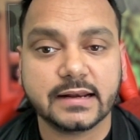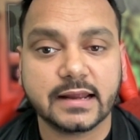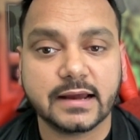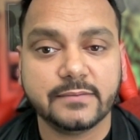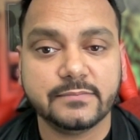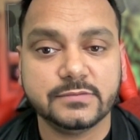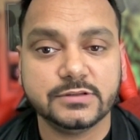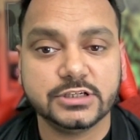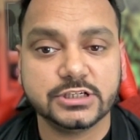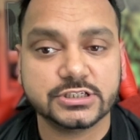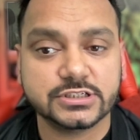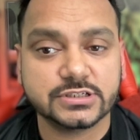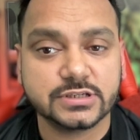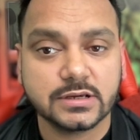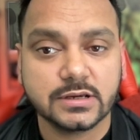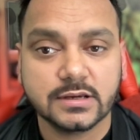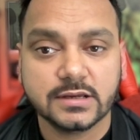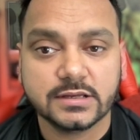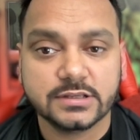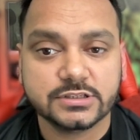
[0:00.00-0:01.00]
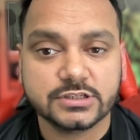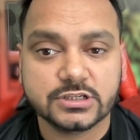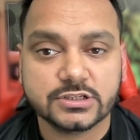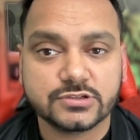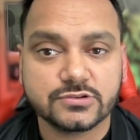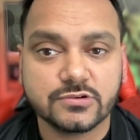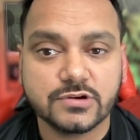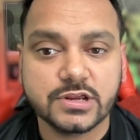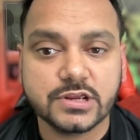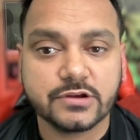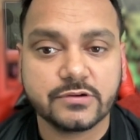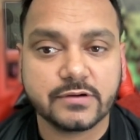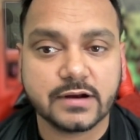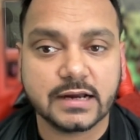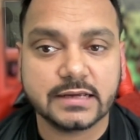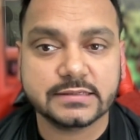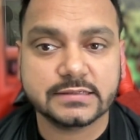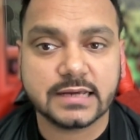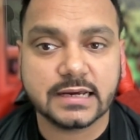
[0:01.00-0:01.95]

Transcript: I'm just showing you guys.